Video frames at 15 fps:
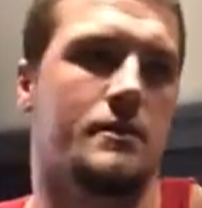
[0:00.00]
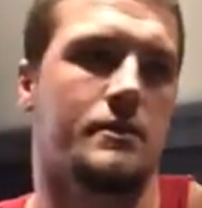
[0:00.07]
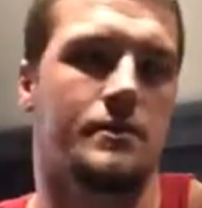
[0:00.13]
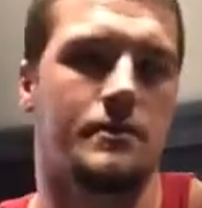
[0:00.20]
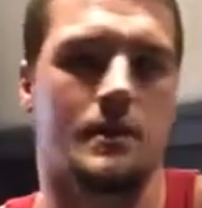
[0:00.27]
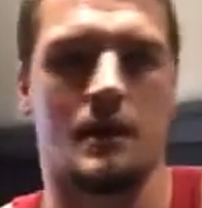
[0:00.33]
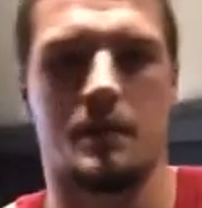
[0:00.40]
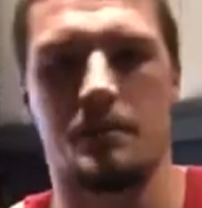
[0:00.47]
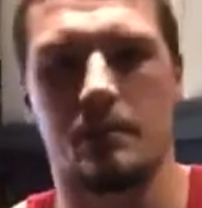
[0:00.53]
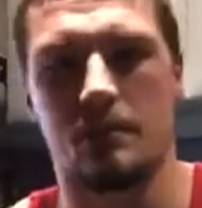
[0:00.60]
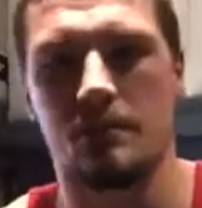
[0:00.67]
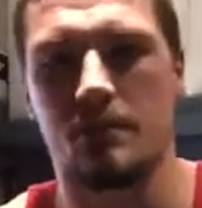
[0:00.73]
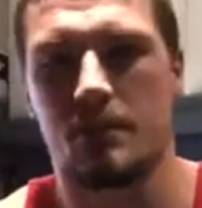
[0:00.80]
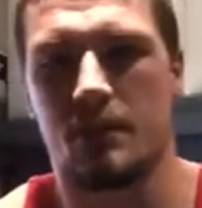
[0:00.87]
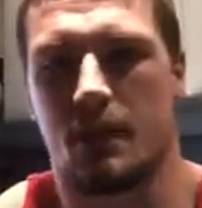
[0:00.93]
You run up
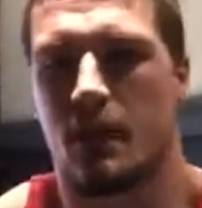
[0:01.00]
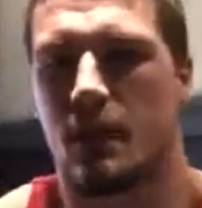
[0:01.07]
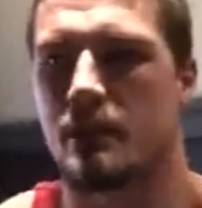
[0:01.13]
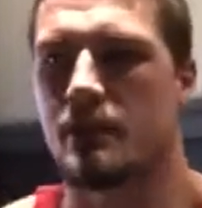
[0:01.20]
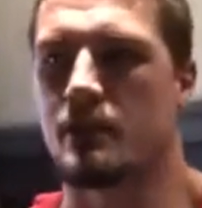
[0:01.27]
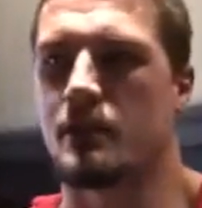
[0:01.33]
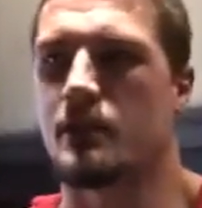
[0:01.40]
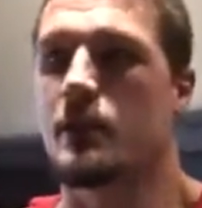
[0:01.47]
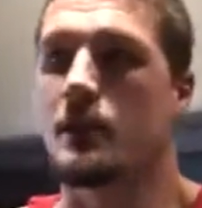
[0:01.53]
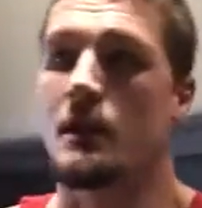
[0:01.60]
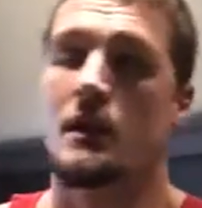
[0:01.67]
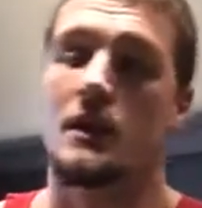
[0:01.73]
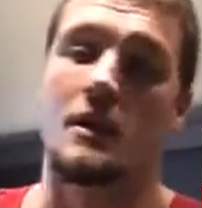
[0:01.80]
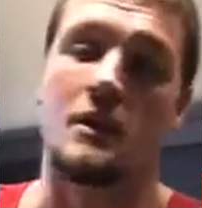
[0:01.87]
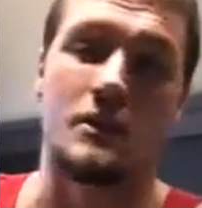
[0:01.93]
into Wisconsin.
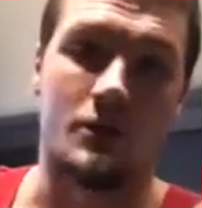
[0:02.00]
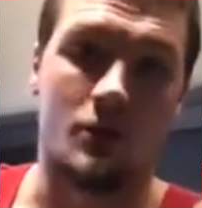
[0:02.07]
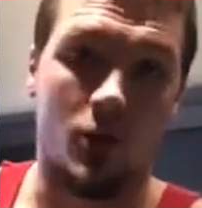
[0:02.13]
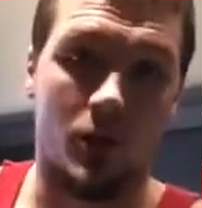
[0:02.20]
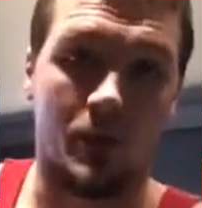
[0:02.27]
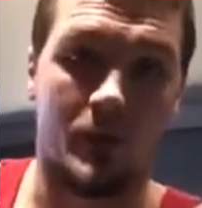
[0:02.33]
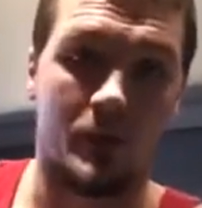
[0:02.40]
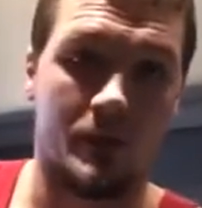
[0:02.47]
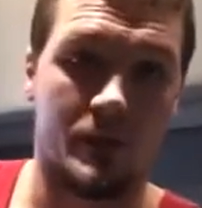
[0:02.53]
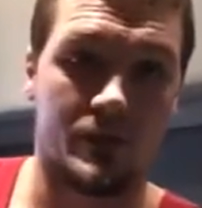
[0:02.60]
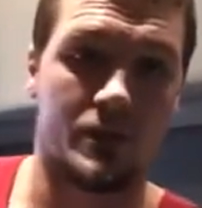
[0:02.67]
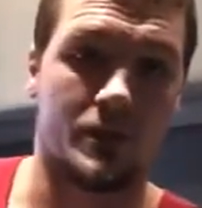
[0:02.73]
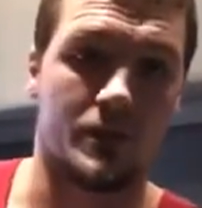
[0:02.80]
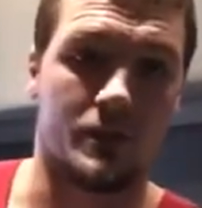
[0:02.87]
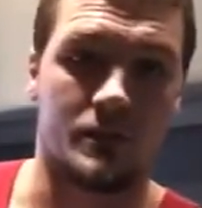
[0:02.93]
You go up into
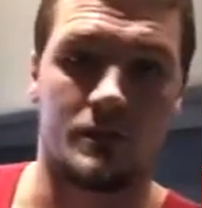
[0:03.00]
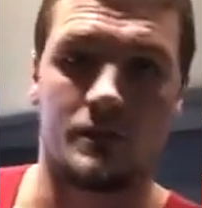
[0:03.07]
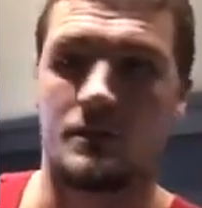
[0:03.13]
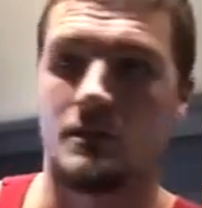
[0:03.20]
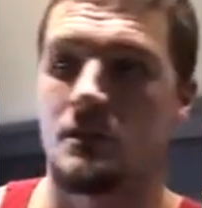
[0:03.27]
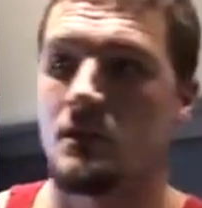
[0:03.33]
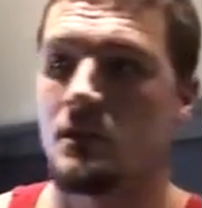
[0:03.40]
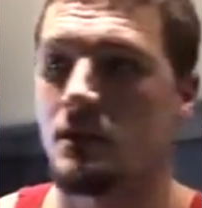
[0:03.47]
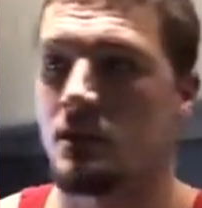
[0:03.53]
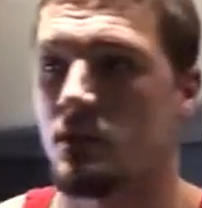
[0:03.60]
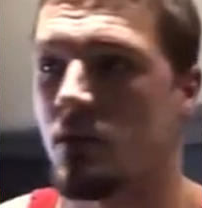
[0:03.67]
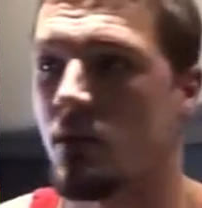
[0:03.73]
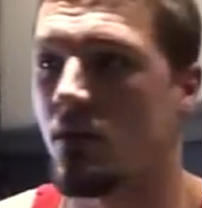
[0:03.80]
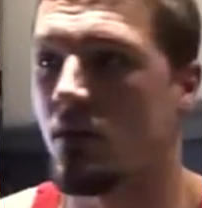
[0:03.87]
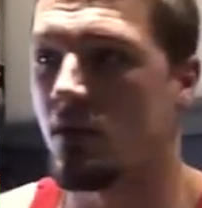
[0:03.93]
Michigan.
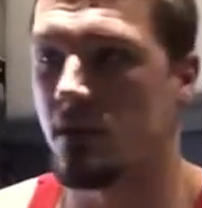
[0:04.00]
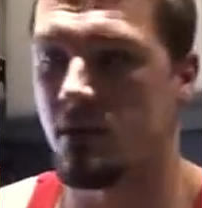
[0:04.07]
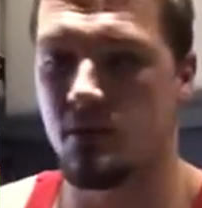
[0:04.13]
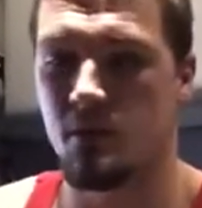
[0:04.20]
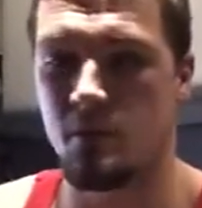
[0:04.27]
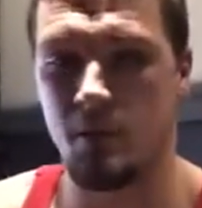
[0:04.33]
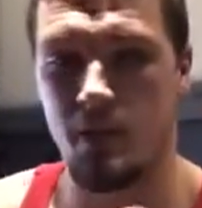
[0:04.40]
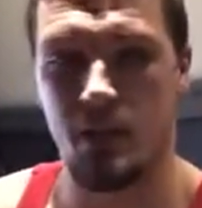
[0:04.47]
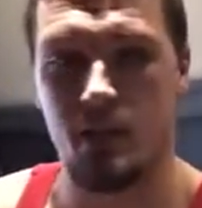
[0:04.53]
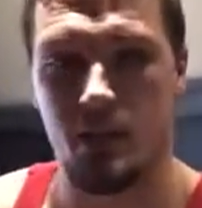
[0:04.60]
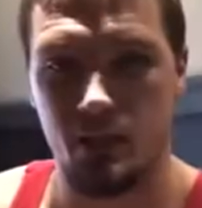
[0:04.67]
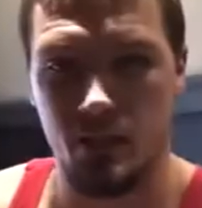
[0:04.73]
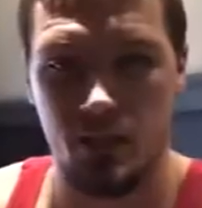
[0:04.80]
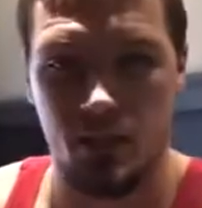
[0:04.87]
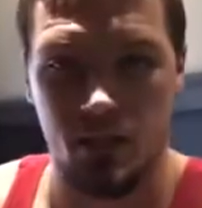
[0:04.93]
So let's say you buy
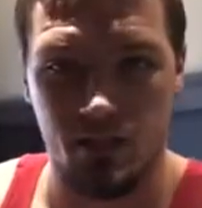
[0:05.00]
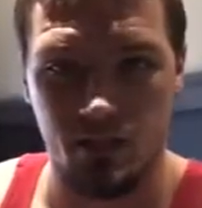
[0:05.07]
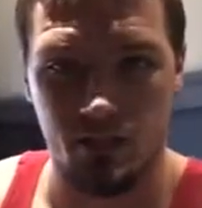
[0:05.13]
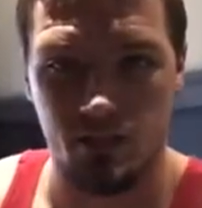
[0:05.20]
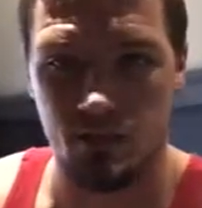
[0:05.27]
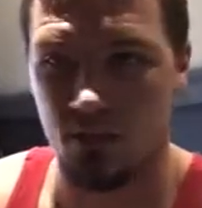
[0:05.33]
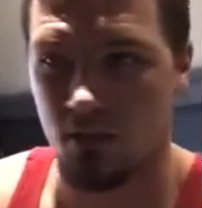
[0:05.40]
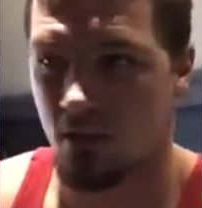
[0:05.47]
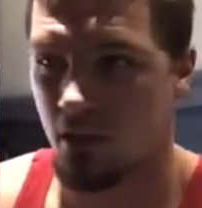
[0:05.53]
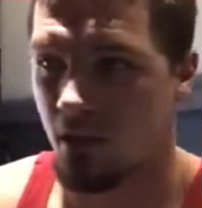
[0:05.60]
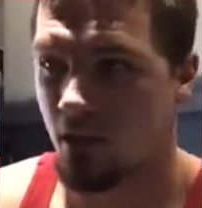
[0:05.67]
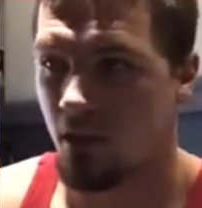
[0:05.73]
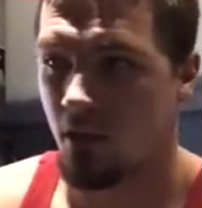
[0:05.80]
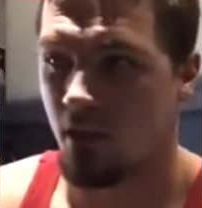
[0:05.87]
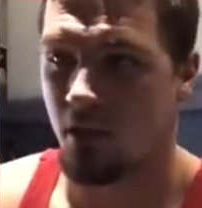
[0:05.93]
100 gallons
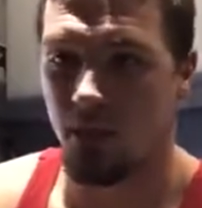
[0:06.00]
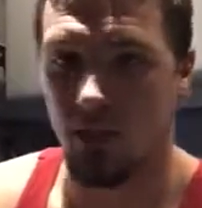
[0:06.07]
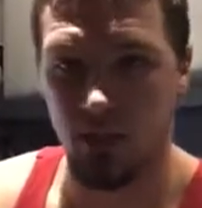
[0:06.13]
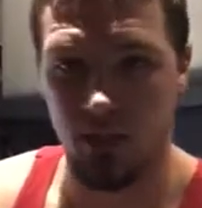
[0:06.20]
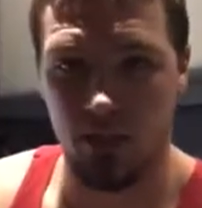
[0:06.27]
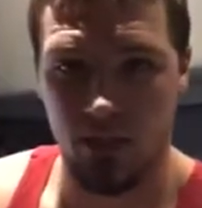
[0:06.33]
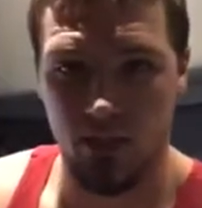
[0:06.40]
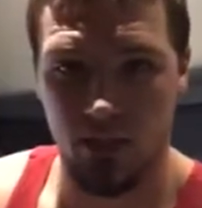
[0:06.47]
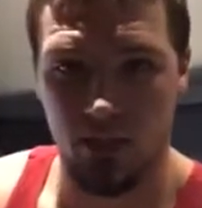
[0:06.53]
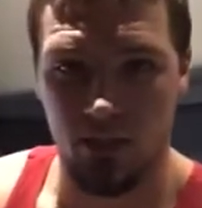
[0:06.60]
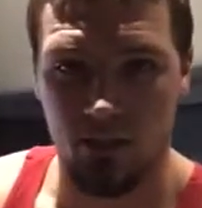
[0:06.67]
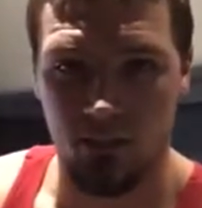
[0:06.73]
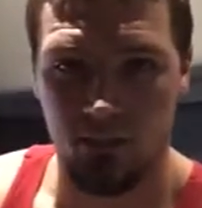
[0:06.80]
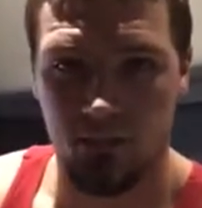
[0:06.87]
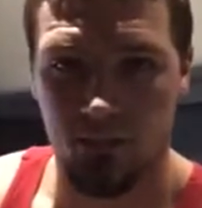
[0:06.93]
in Indiana.